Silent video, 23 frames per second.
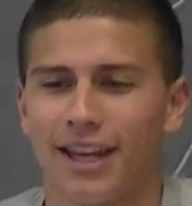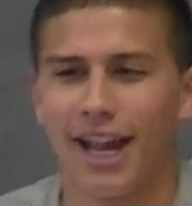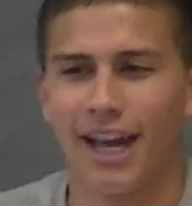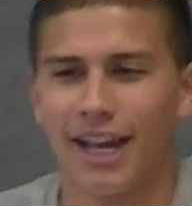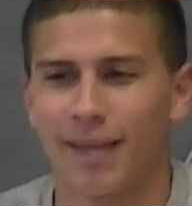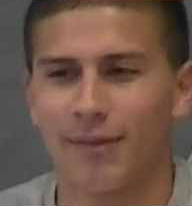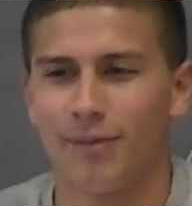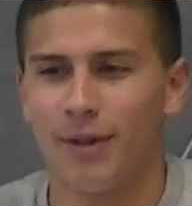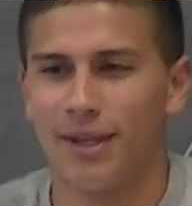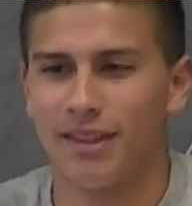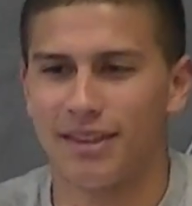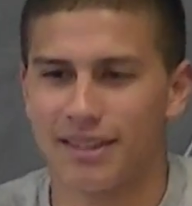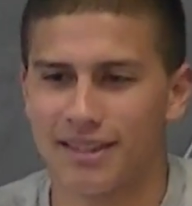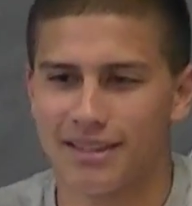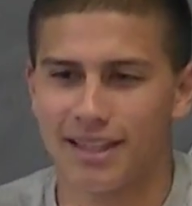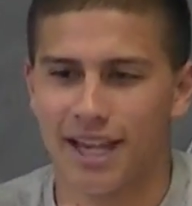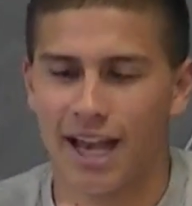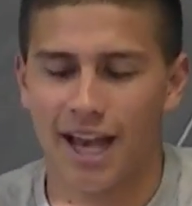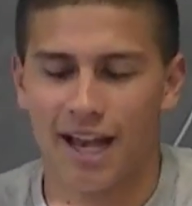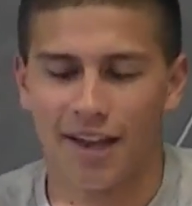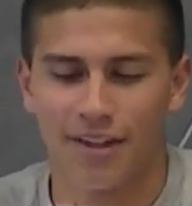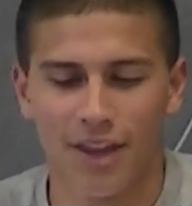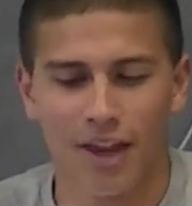I can beat this
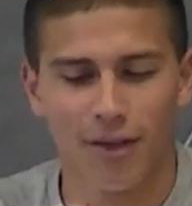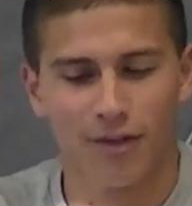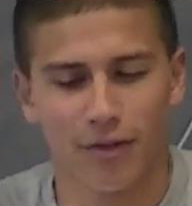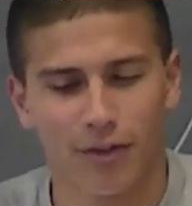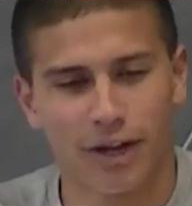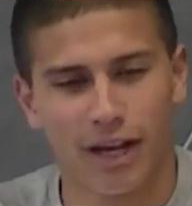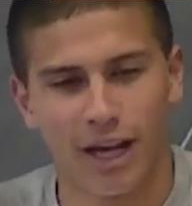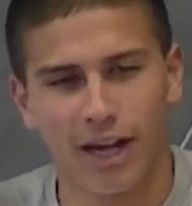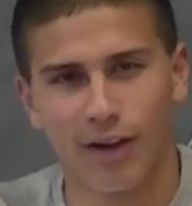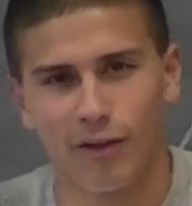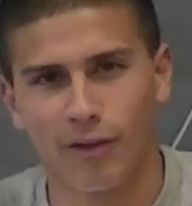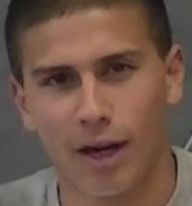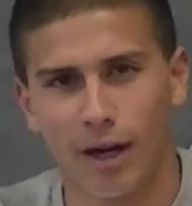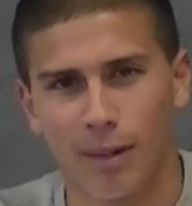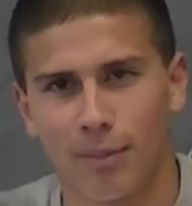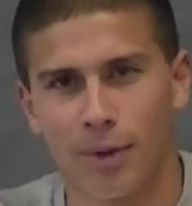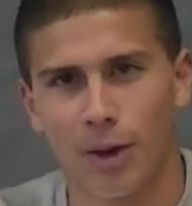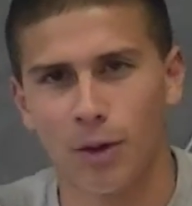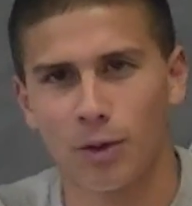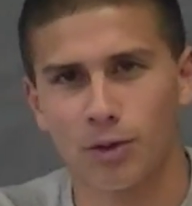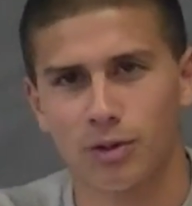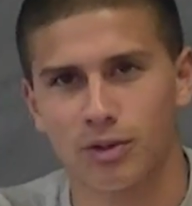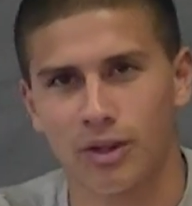guy. I'll never forget, I ran a
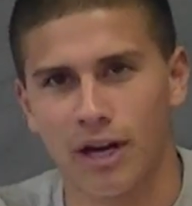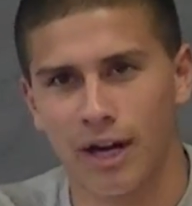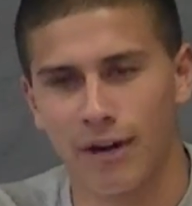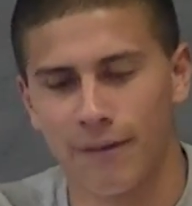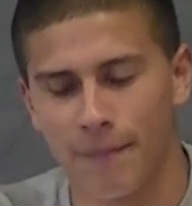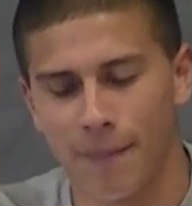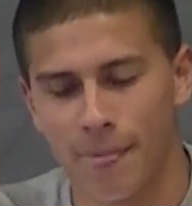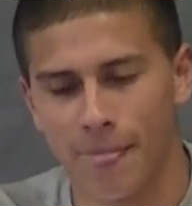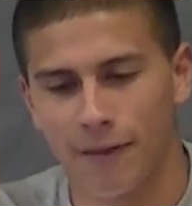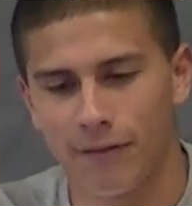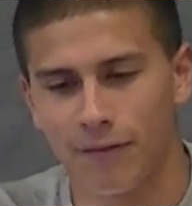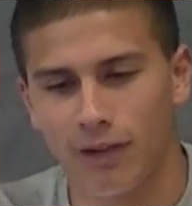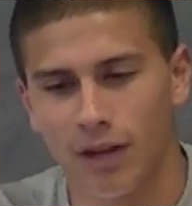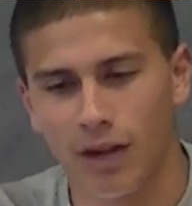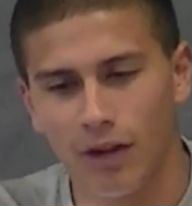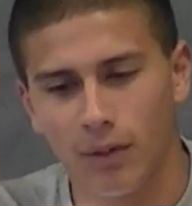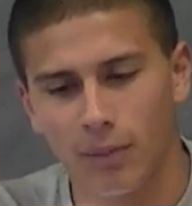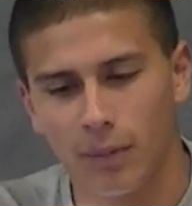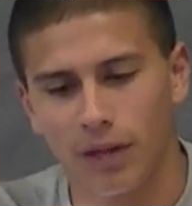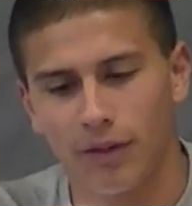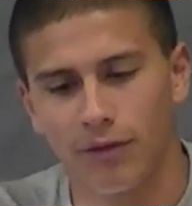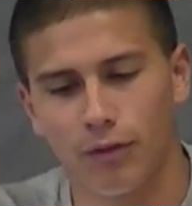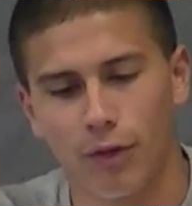post route. And if you never
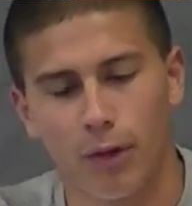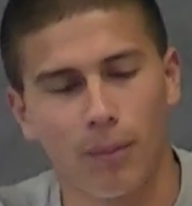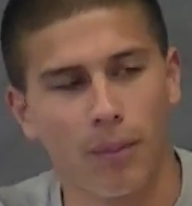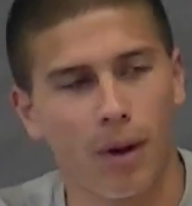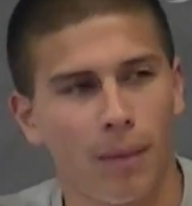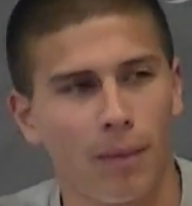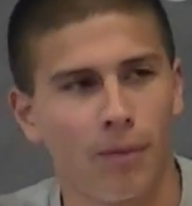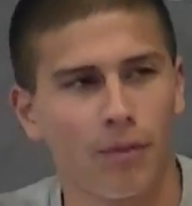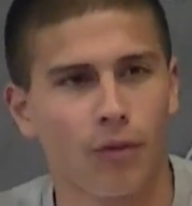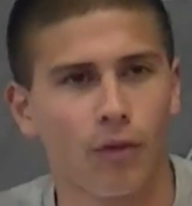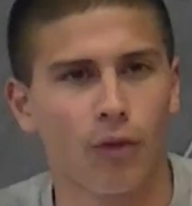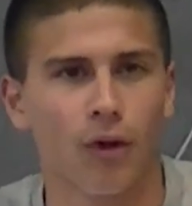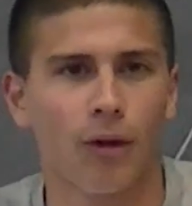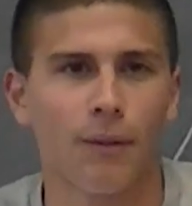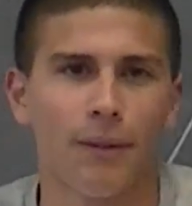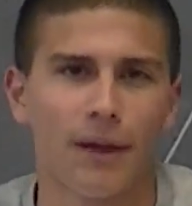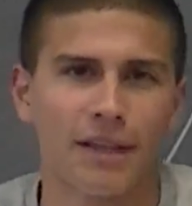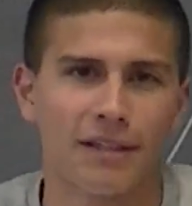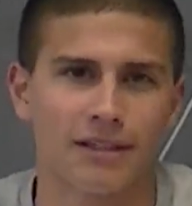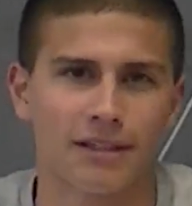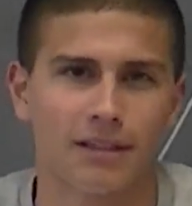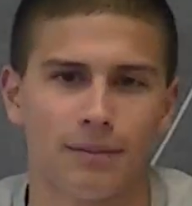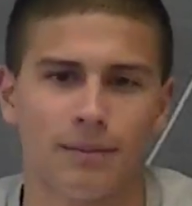played football before, it
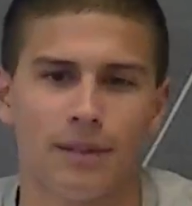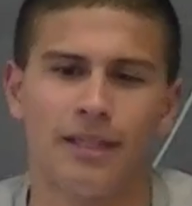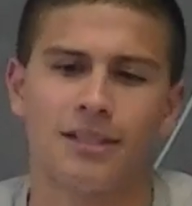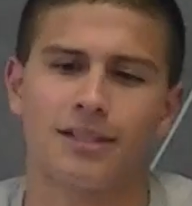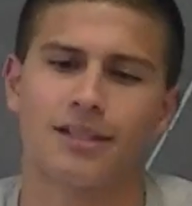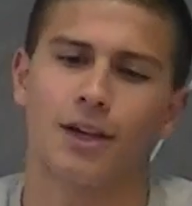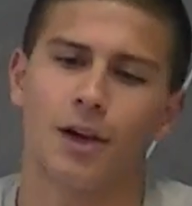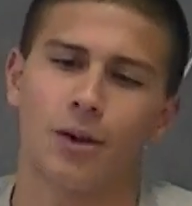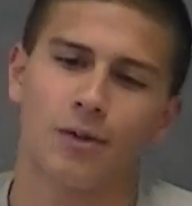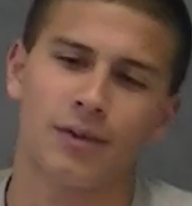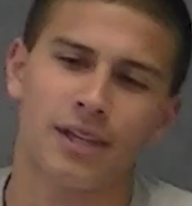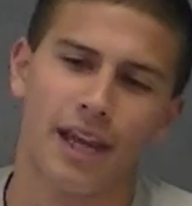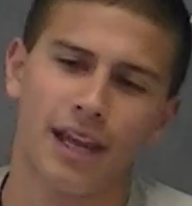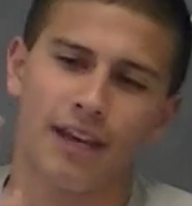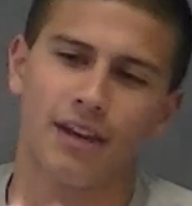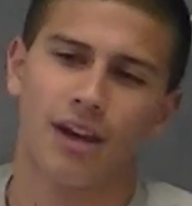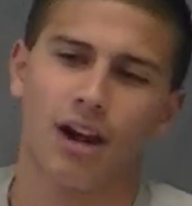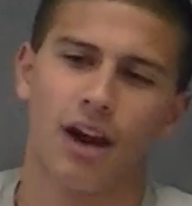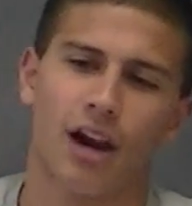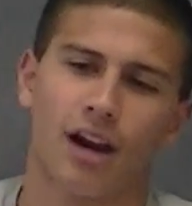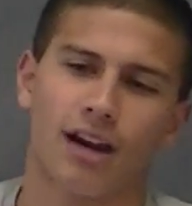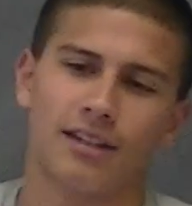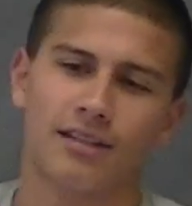basically means you go 10
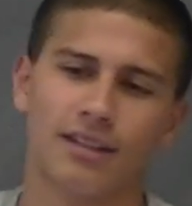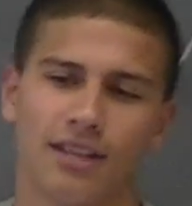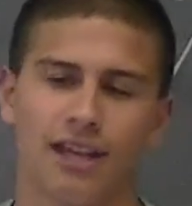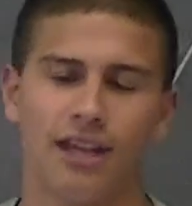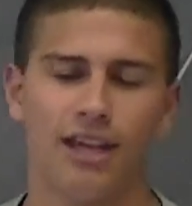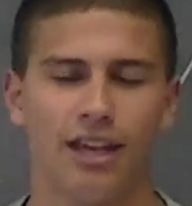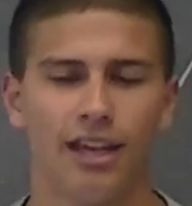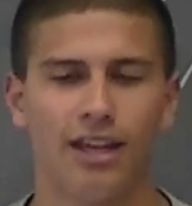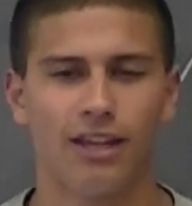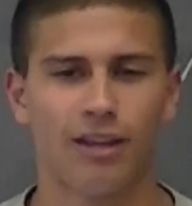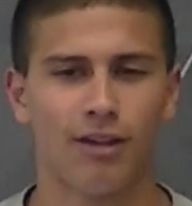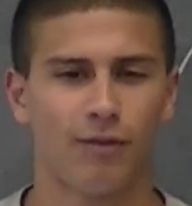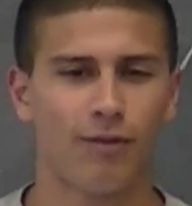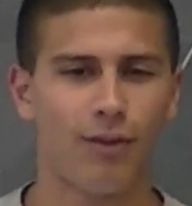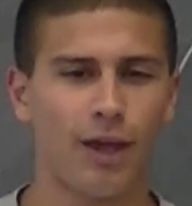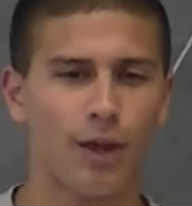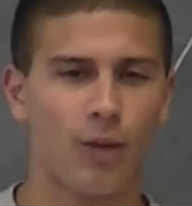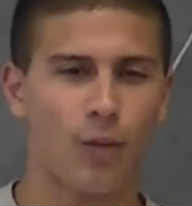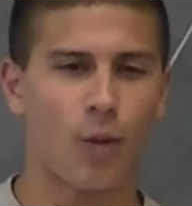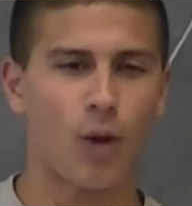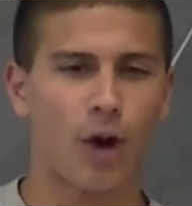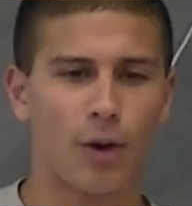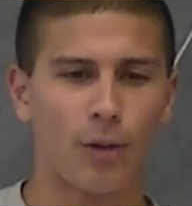yards, you
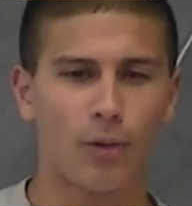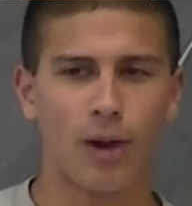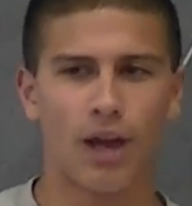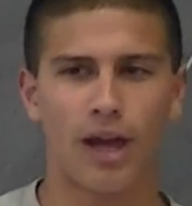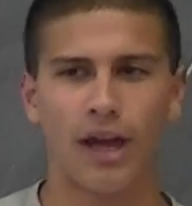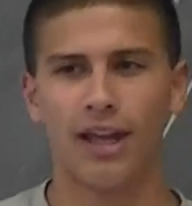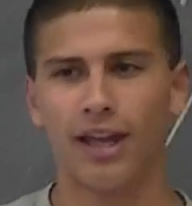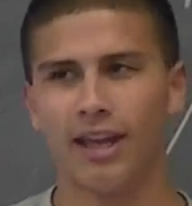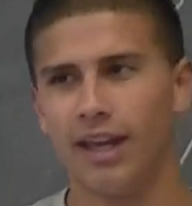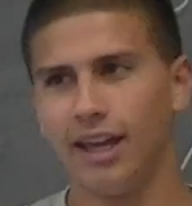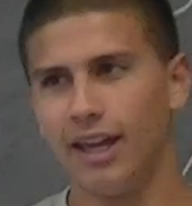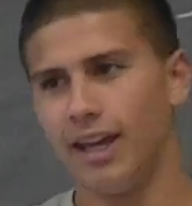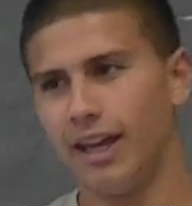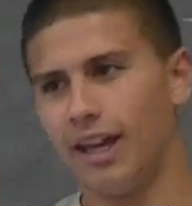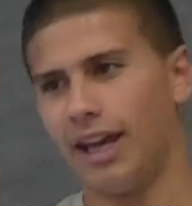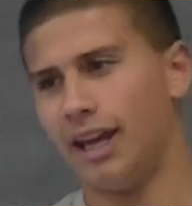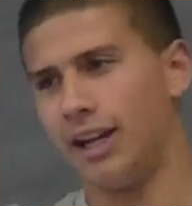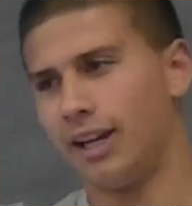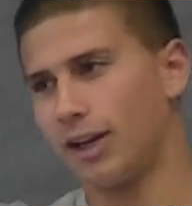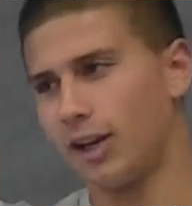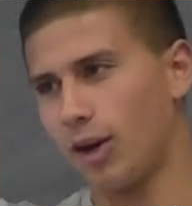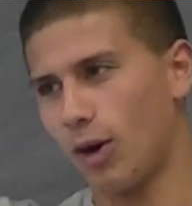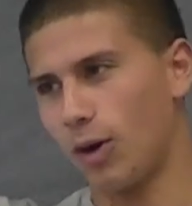fake one way,
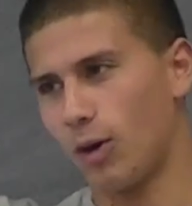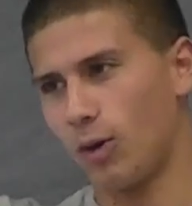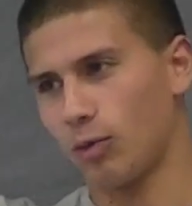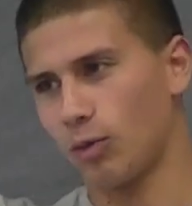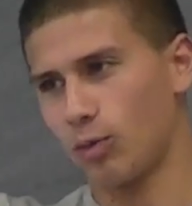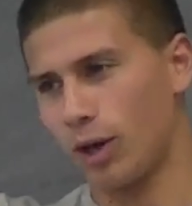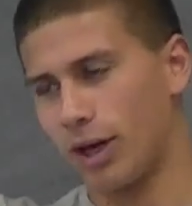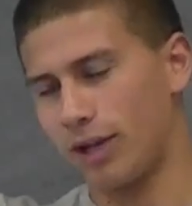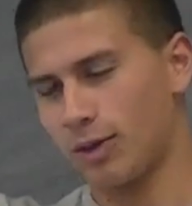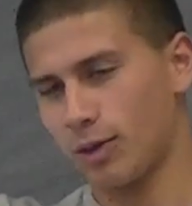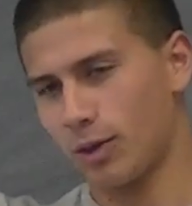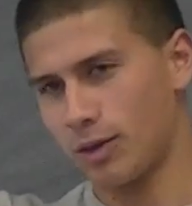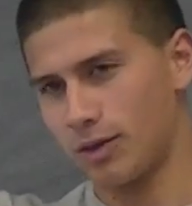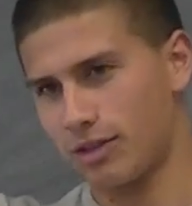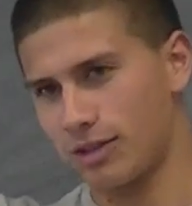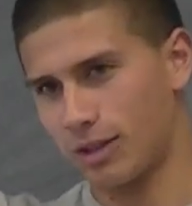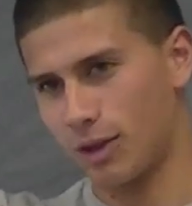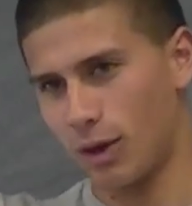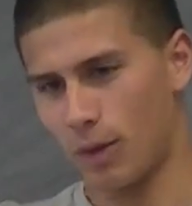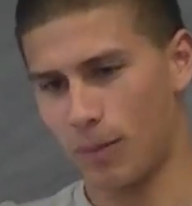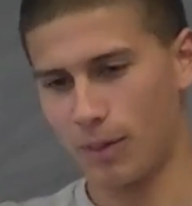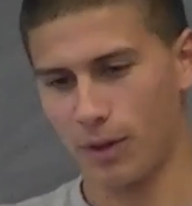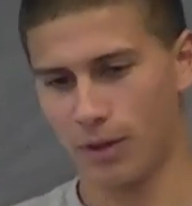and you go right towards the
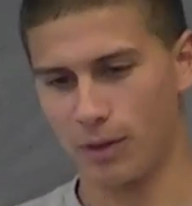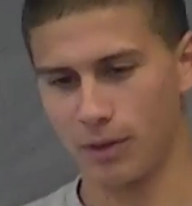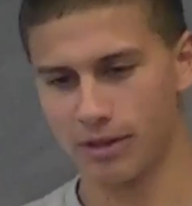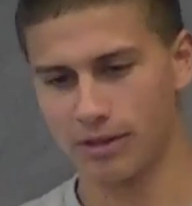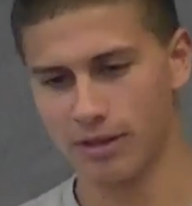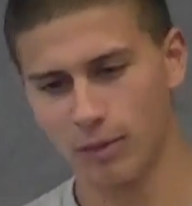goal post.